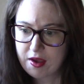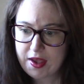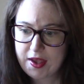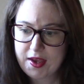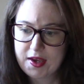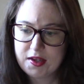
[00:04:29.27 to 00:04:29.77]

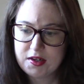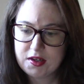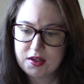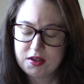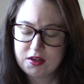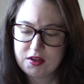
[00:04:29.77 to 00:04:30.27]
and
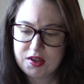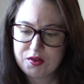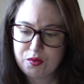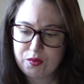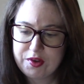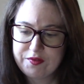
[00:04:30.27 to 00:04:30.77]

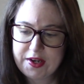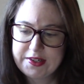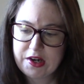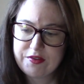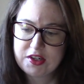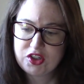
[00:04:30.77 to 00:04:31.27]
we find
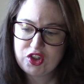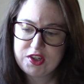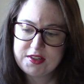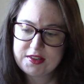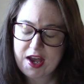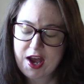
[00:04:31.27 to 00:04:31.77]
out that
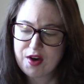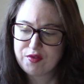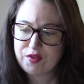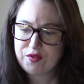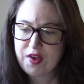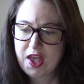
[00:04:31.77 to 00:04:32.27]
she's
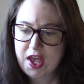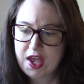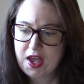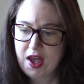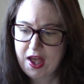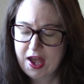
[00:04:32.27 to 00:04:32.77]
half
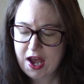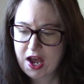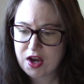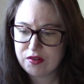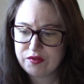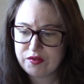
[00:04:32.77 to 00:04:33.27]
fae,
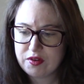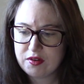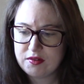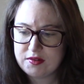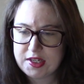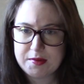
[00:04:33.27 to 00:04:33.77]
half
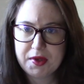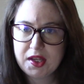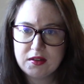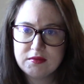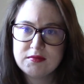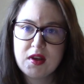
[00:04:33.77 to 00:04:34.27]

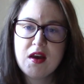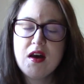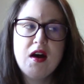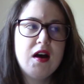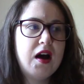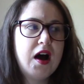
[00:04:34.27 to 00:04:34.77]
demon.
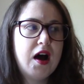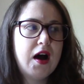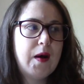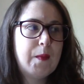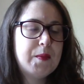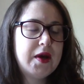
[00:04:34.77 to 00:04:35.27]

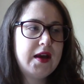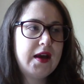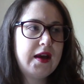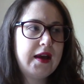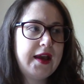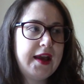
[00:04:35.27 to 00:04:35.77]
Um,
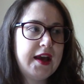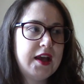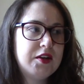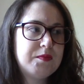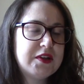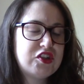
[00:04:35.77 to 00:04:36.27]

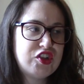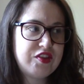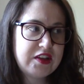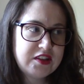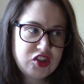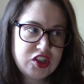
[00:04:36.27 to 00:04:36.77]
and but she
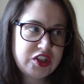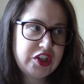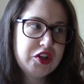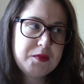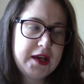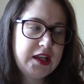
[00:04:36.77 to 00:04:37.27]
thinks she's
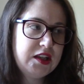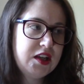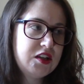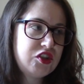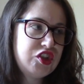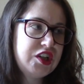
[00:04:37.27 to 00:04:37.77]

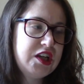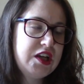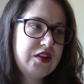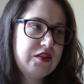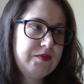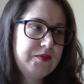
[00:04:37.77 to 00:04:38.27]
human.
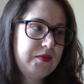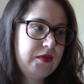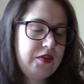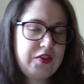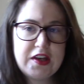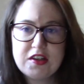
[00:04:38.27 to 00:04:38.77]
She
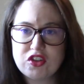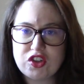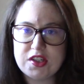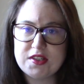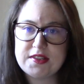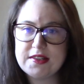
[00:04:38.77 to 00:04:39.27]
thinks
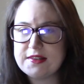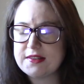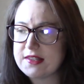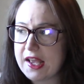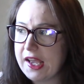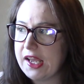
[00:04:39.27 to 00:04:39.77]
she's
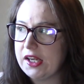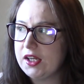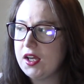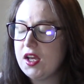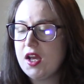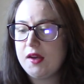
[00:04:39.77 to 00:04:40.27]

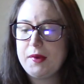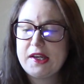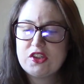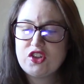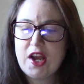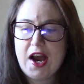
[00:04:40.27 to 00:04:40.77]
insane
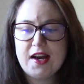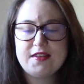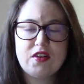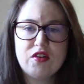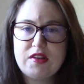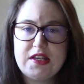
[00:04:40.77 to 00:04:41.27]
because she has
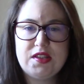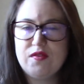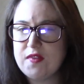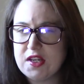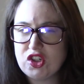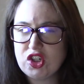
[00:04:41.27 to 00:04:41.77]
all these
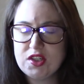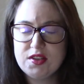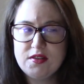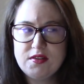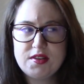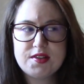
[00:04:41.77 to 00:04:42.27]

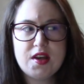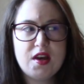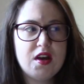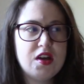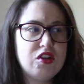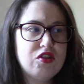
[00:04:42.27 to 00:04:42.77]
visions,
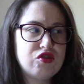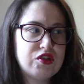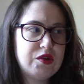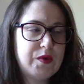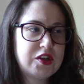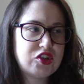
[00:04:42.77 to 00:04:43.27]

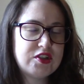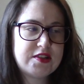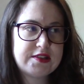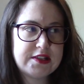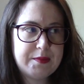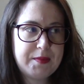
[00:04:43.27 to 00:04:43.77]
usually while she's
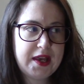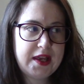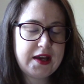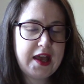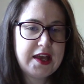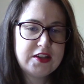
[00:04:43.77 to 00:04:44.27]

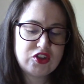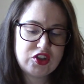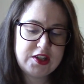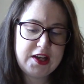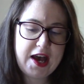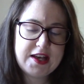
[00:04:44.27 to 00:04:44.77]
sleeping, and
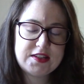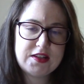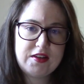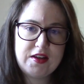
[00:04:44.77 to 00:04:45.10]
she has